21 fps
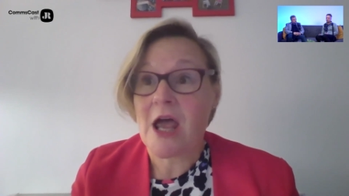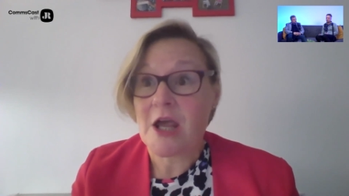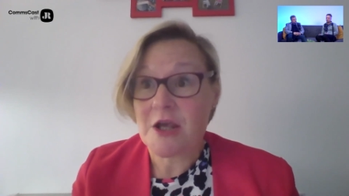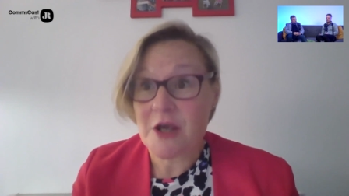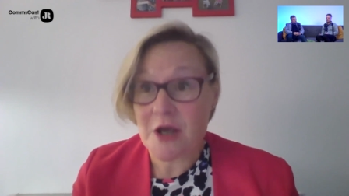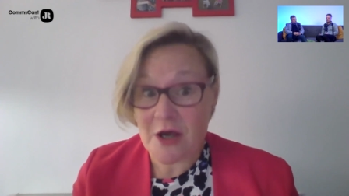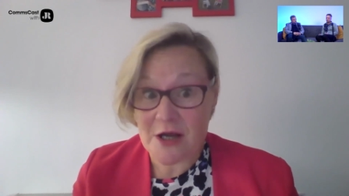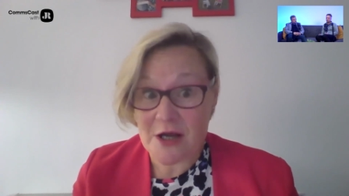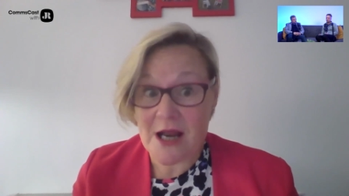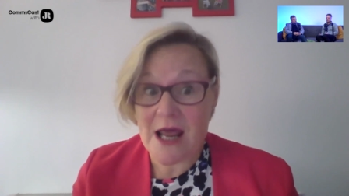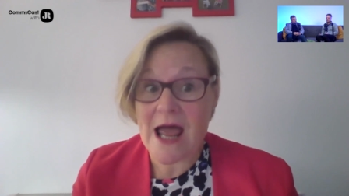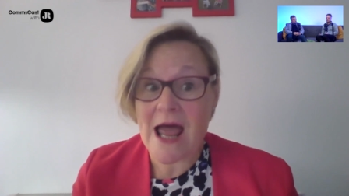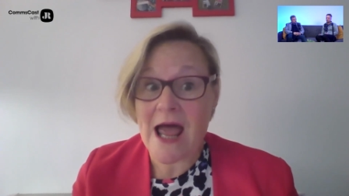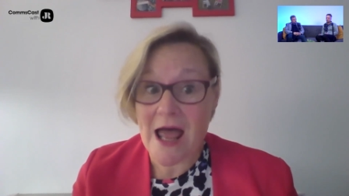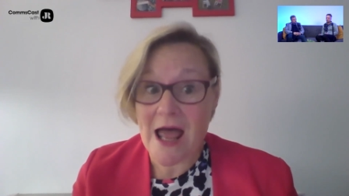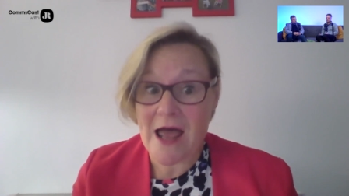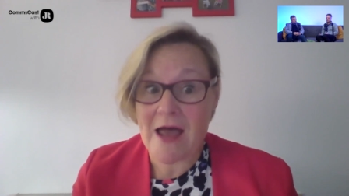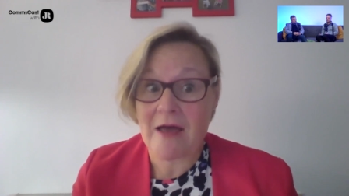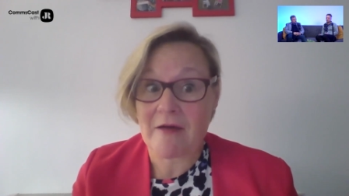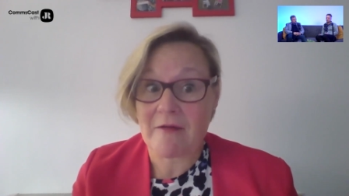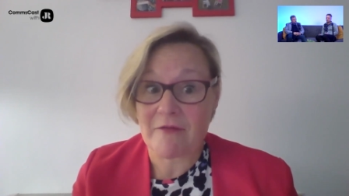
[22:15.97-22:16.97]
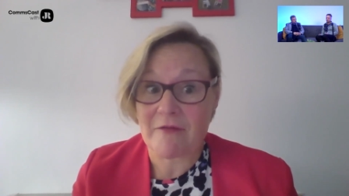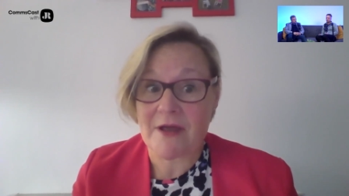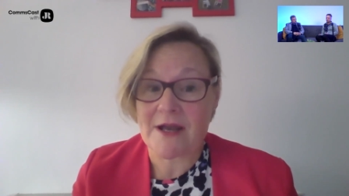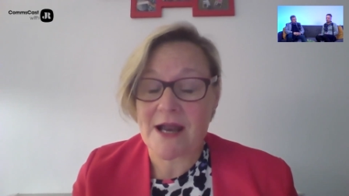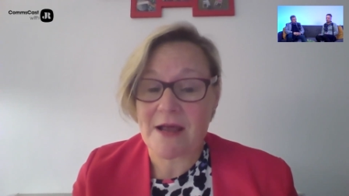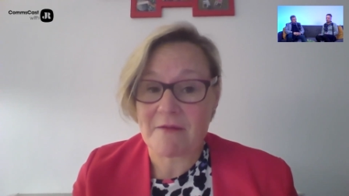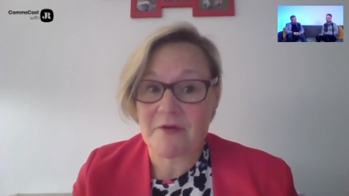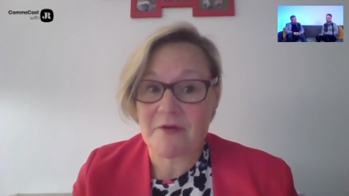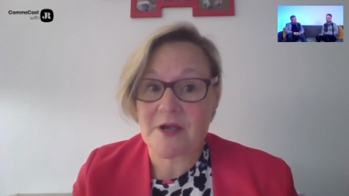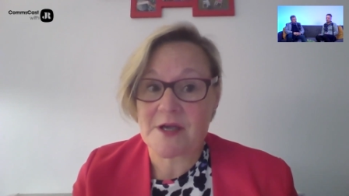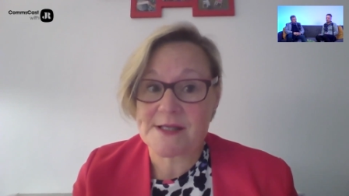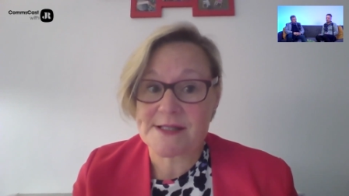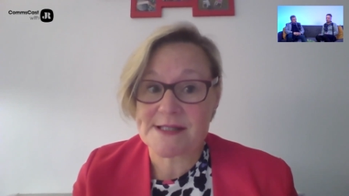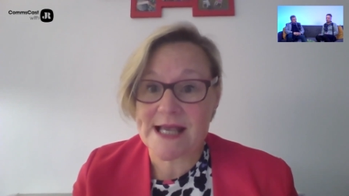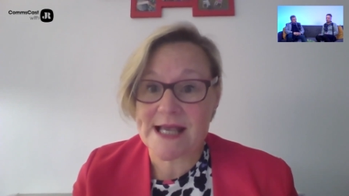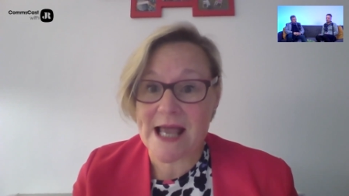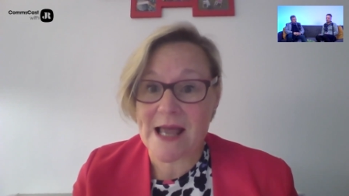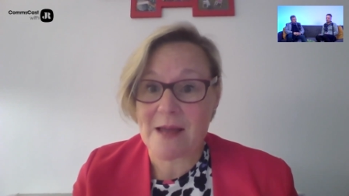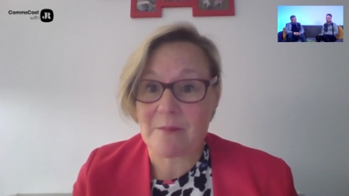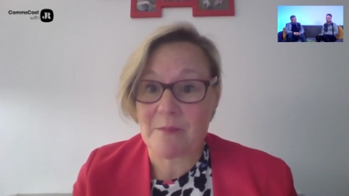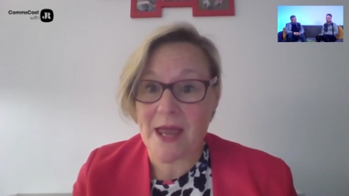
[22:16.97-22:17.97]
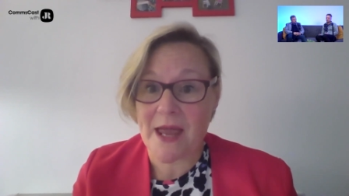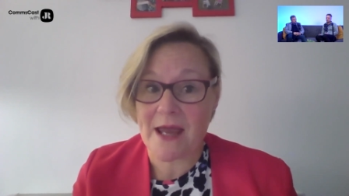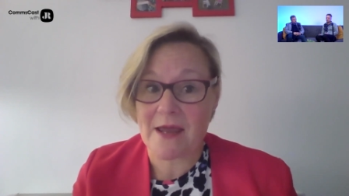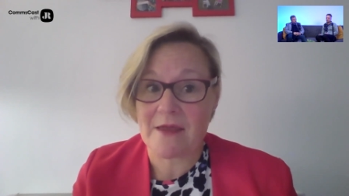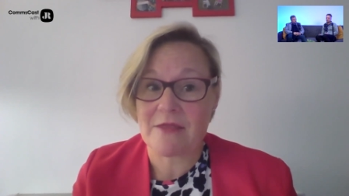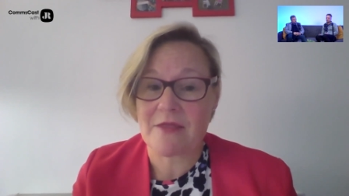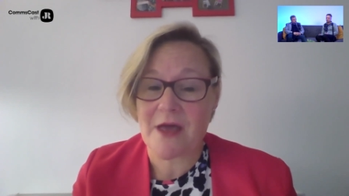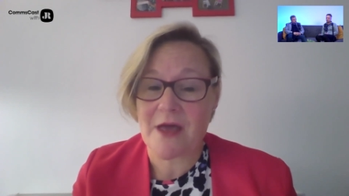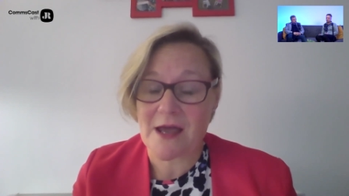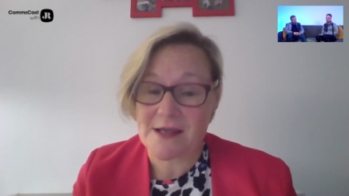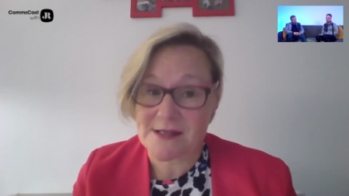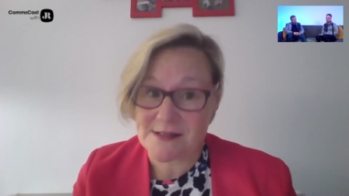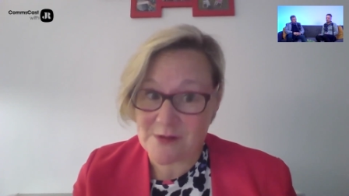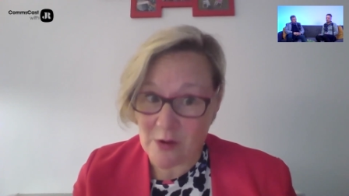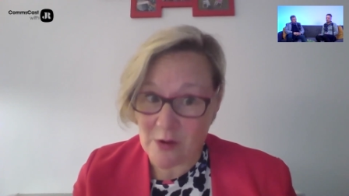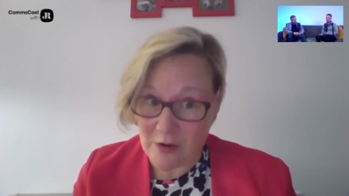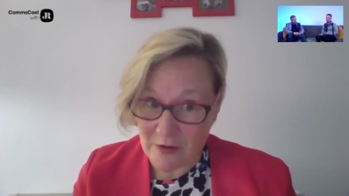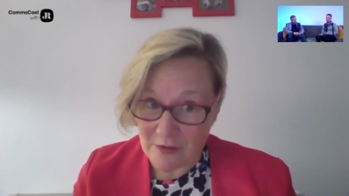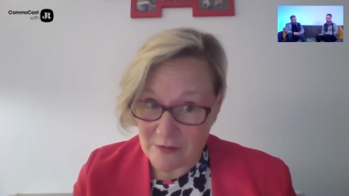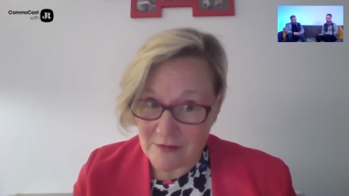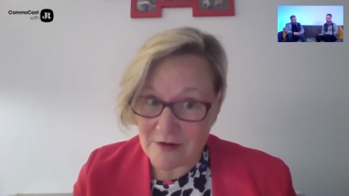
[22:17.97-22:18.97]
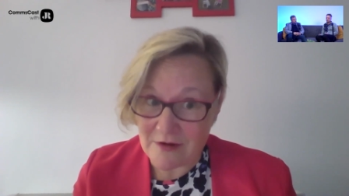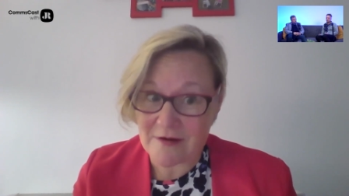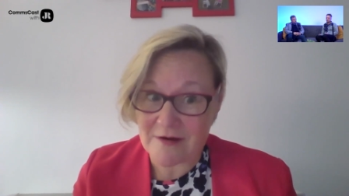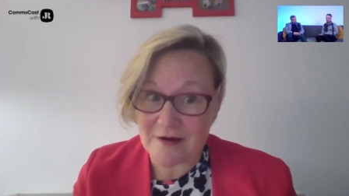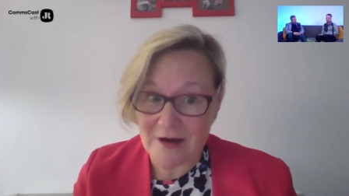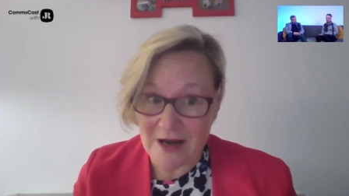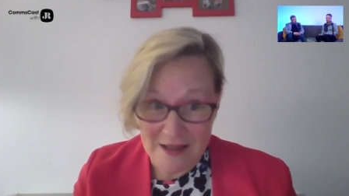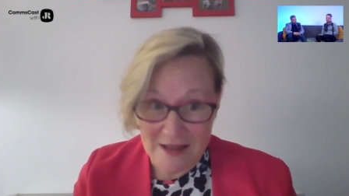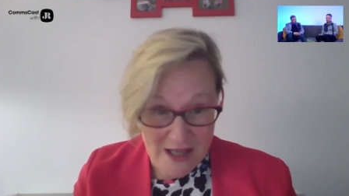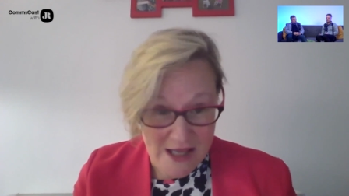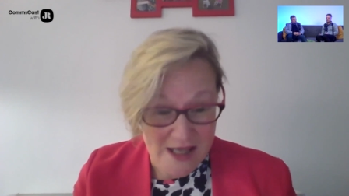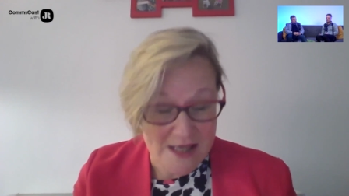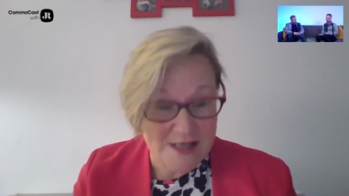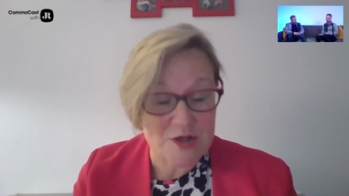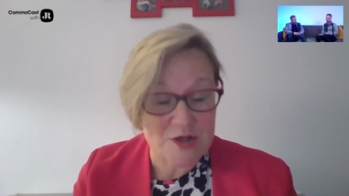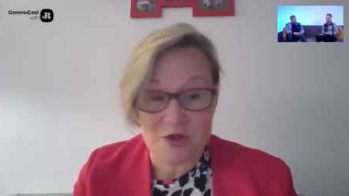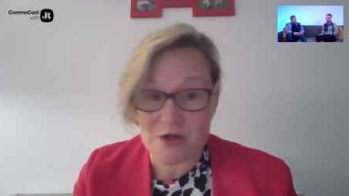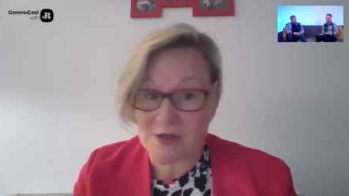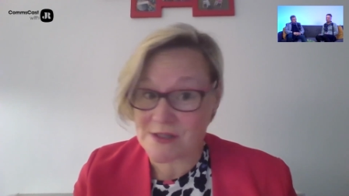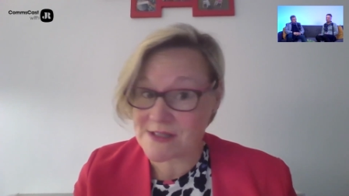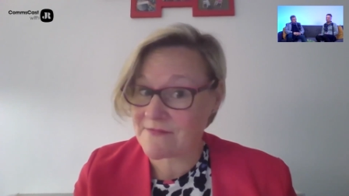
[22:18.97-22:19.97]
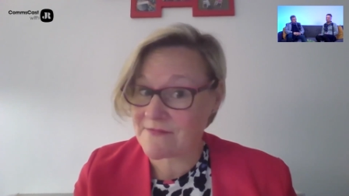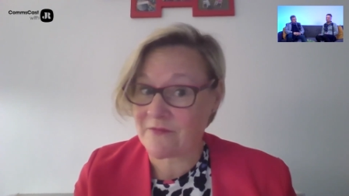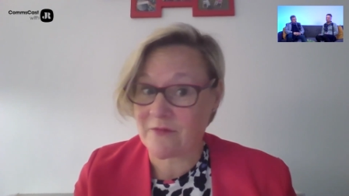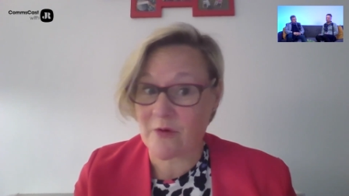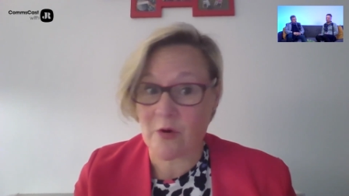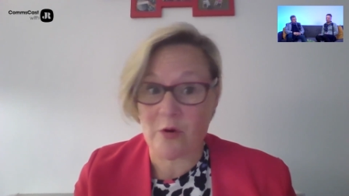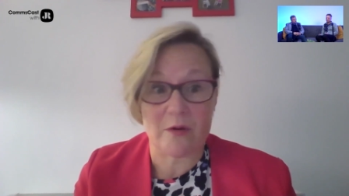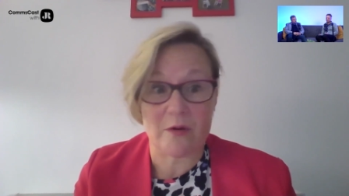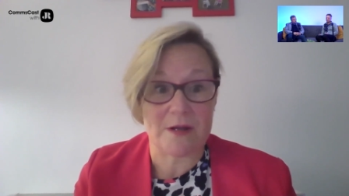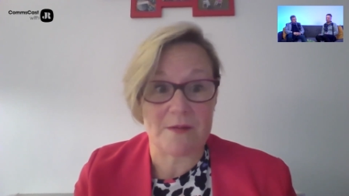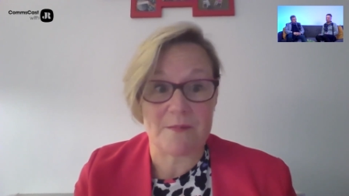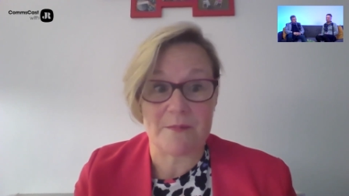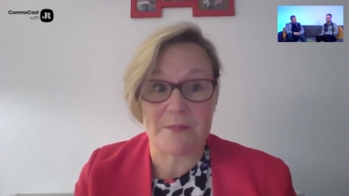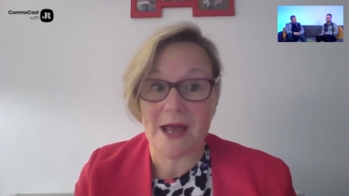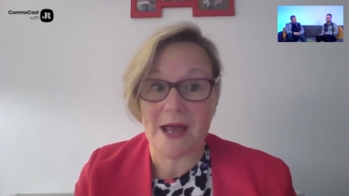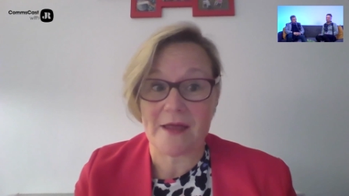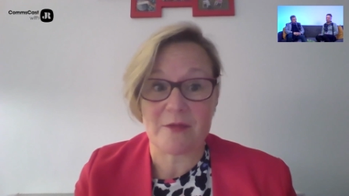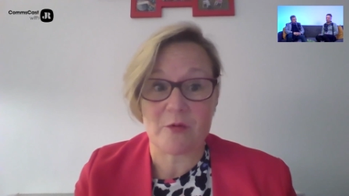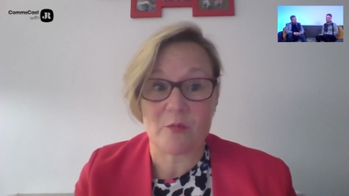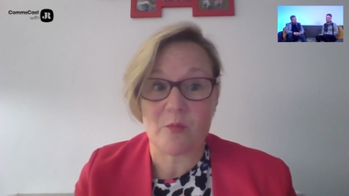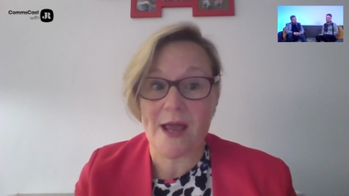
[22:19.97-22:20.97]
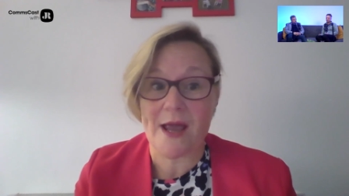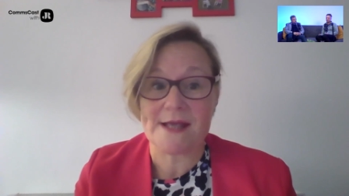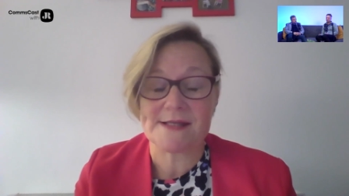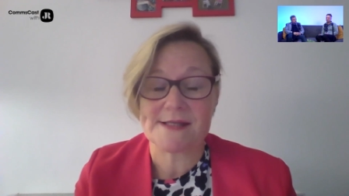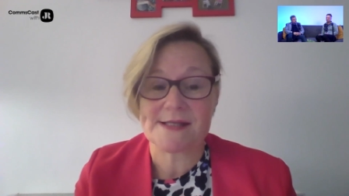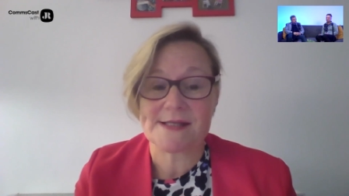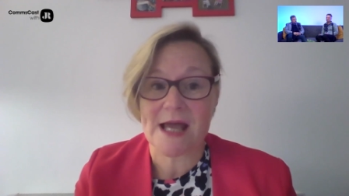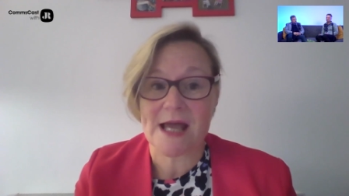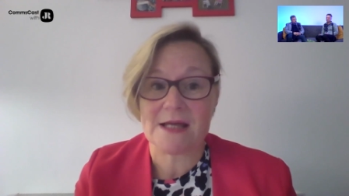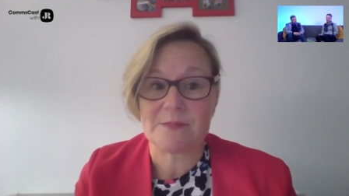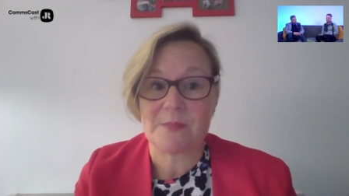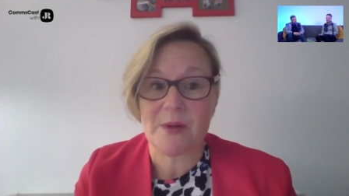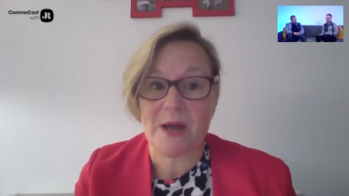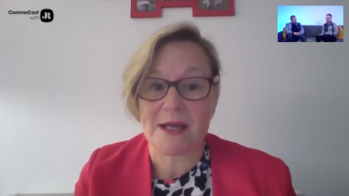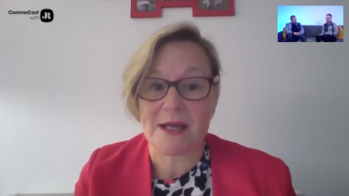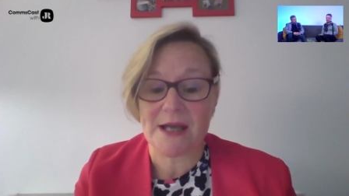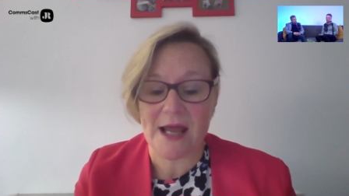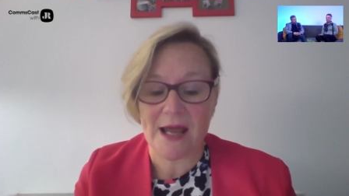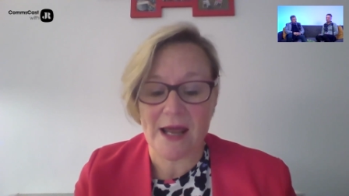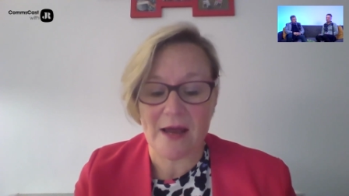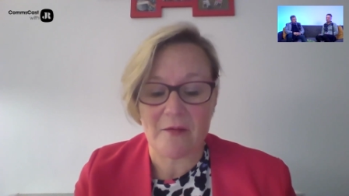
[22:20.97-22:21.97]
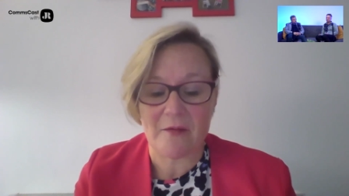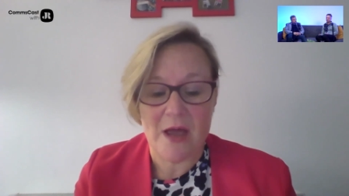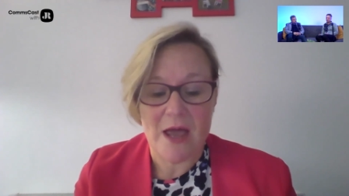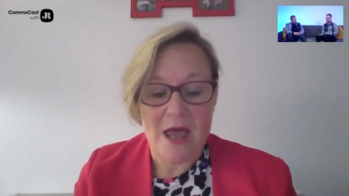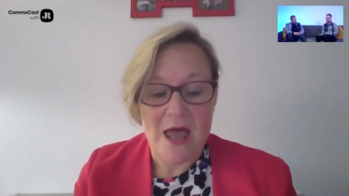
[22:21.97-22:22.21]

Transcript: you're going to have an advocacy campaign that has just fallen by the wayside by now.